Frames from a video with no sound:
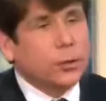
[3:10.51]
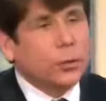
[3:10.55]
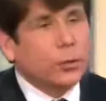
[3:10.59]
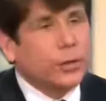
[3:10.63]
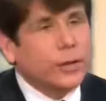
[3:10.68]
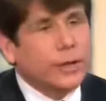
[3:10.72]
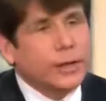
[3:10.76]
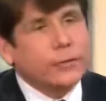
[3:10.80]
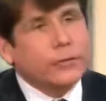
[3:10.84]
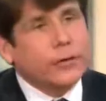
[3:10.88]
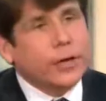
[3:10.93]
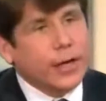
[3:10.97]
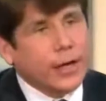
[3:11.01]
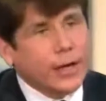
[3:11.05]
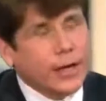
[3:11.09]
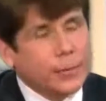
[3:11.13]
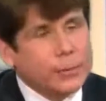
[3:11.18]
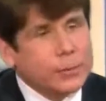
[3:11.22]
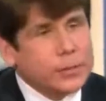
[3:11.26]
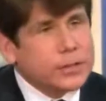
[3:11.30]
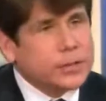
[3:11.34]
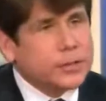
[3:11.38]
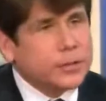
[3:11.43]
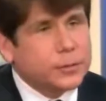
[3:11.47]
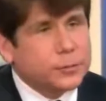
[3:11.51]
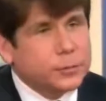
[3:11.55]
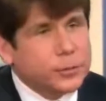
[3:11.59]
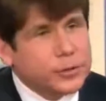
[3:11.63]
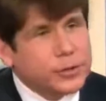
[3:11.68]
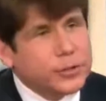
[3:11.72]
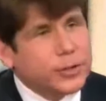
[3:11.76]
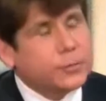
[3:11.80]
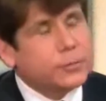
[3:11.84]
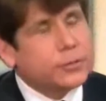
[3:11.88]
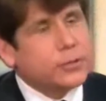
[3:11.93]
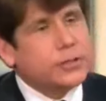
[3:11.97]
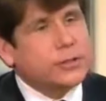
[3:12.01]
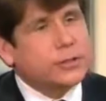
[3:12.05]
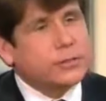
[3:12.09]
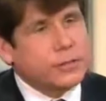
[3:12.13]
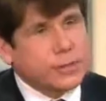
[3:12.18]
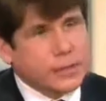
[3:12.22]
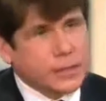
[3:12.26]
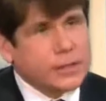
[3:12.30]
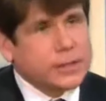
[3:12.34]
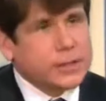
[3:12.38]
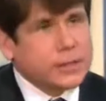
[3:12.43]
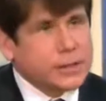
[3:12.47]
Whatever happened to the presumption
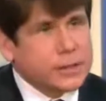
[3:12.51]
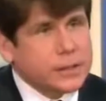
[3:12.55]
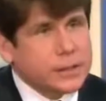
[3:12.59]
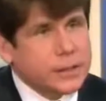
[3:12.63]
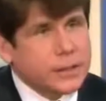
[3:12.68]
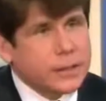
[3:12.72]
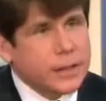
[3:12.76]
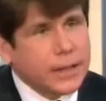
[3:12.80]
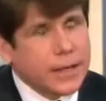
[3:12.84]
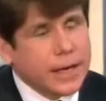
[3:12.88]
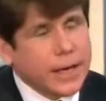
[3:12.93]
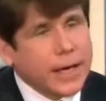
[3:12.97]
of innocence?